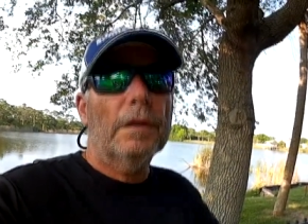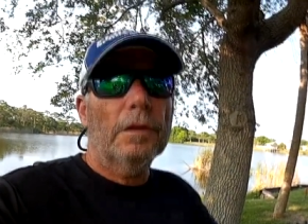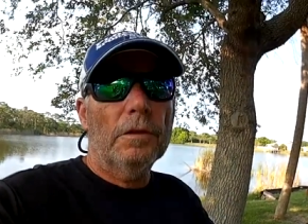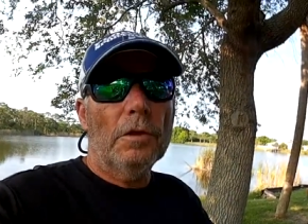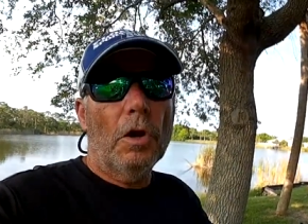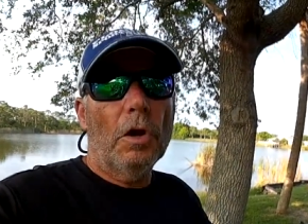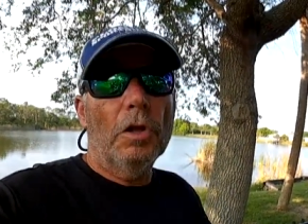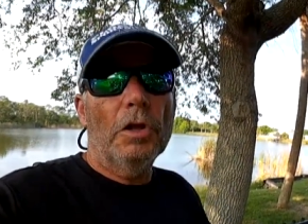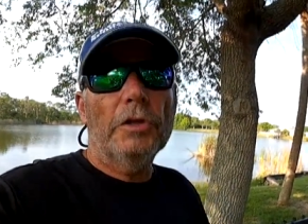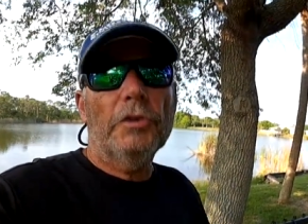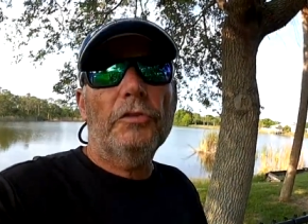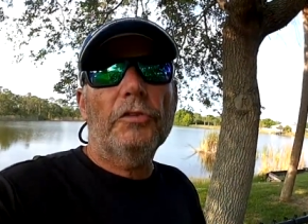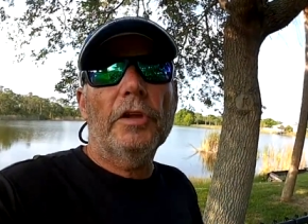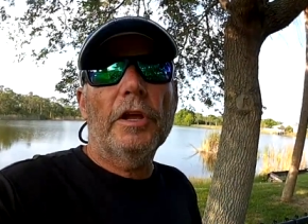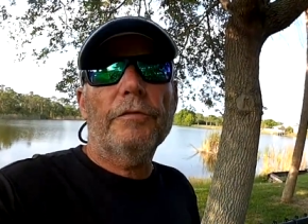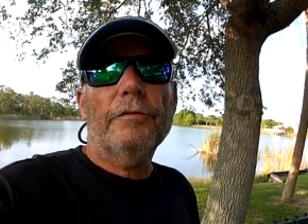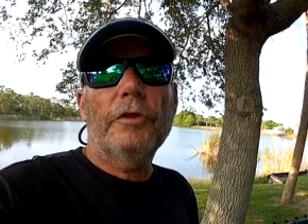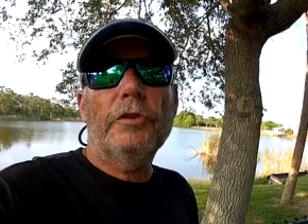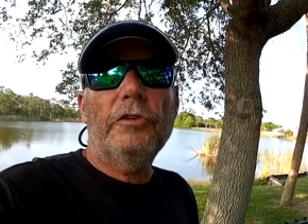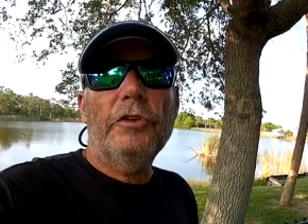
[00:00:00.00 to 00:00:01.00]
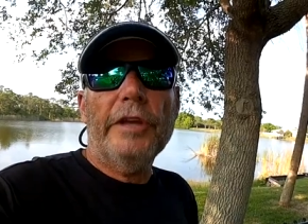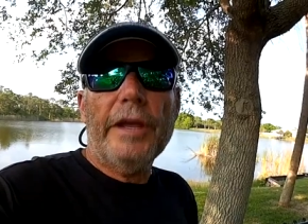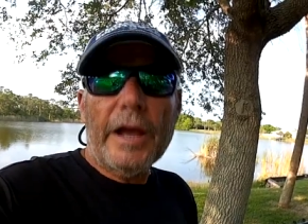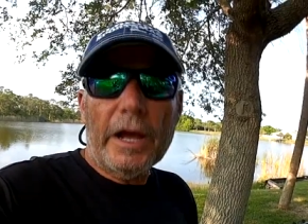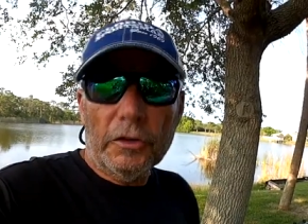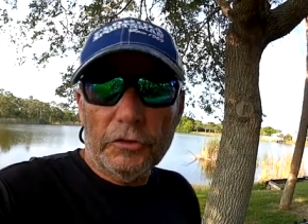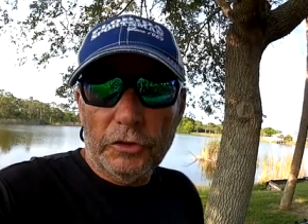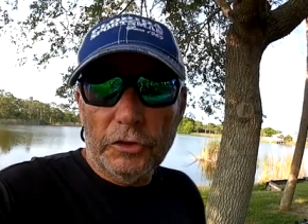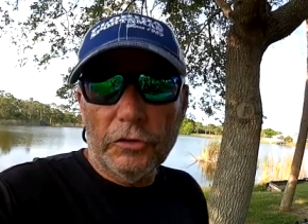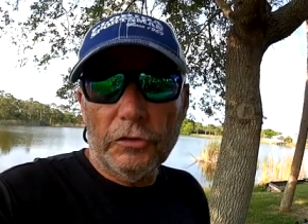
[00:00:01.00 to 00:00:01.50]
all that's left is the
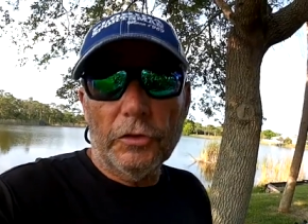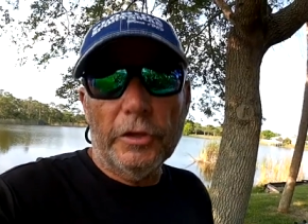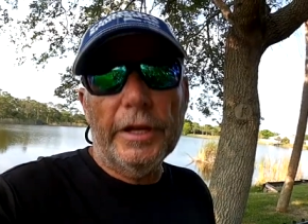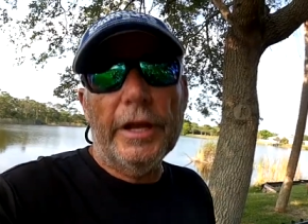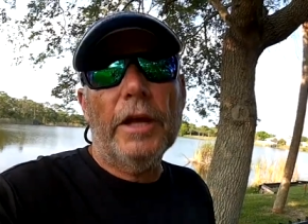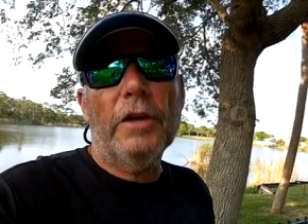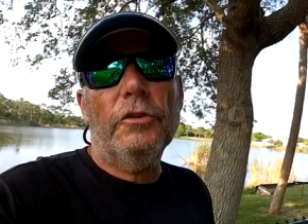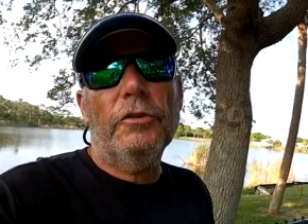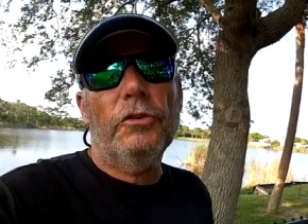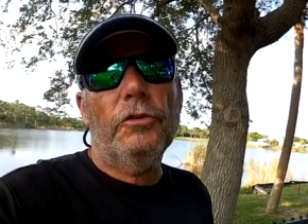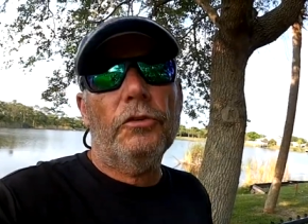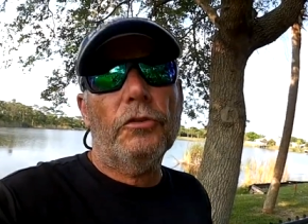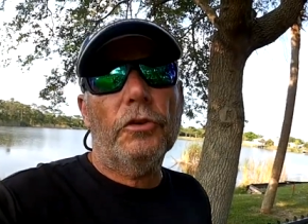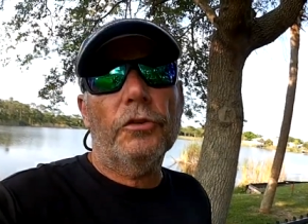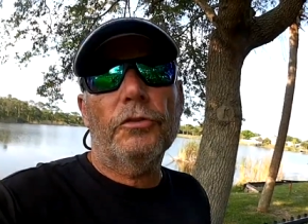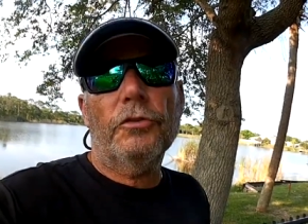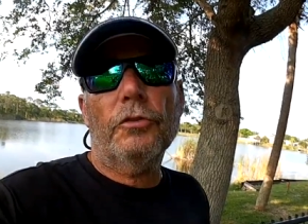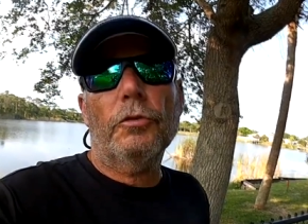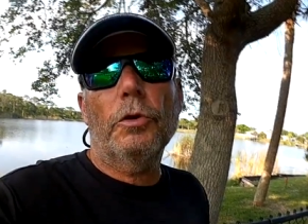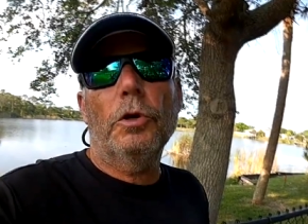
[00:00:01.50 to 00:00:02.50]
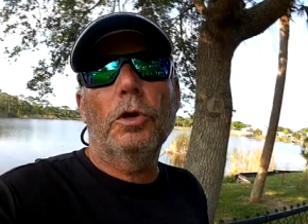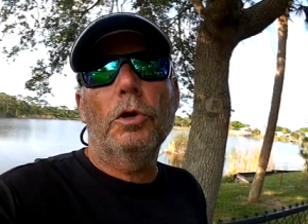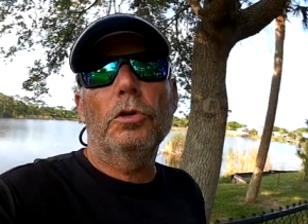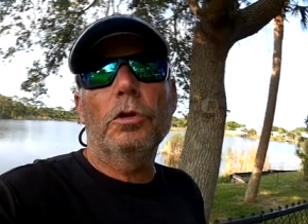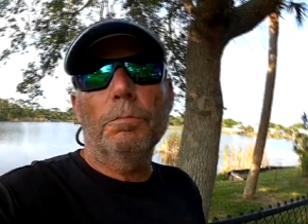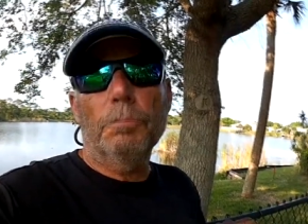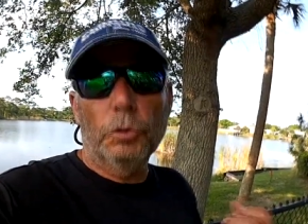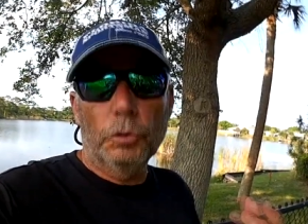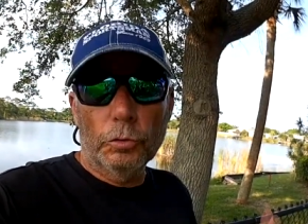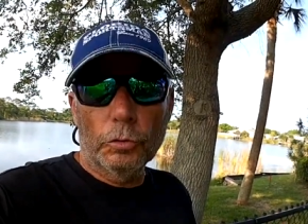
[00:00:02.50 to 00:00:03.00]
algae. So the algae starts to grow,
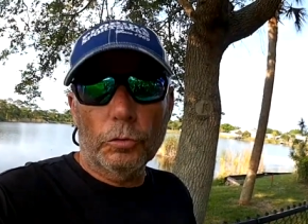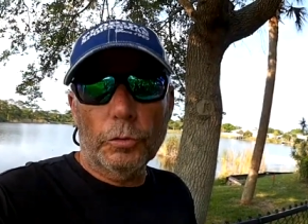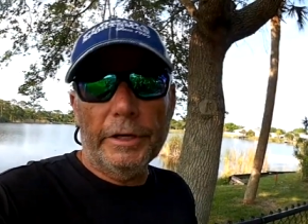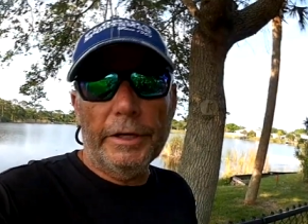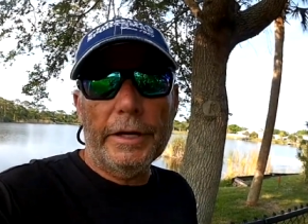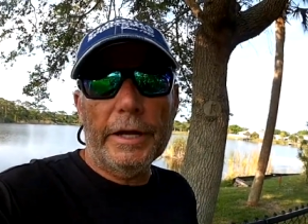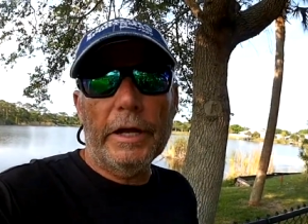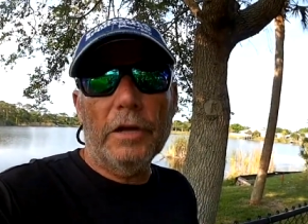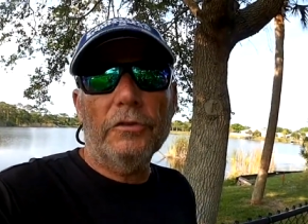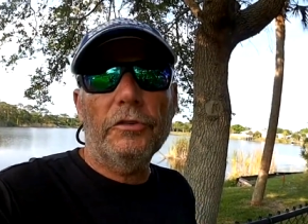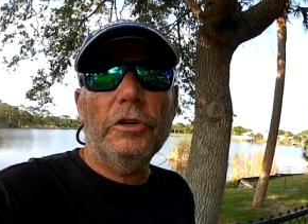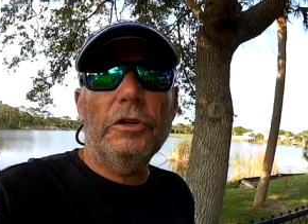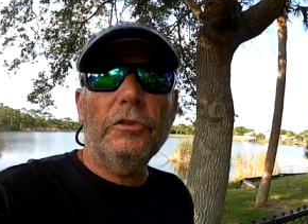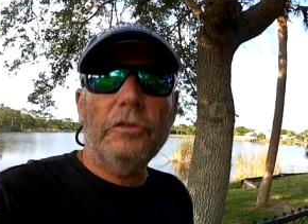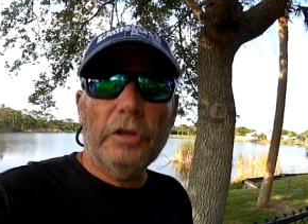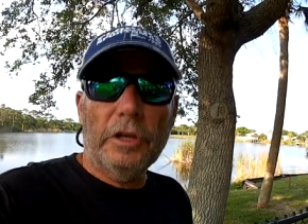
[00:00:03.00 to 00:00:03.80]
the blue-green algae,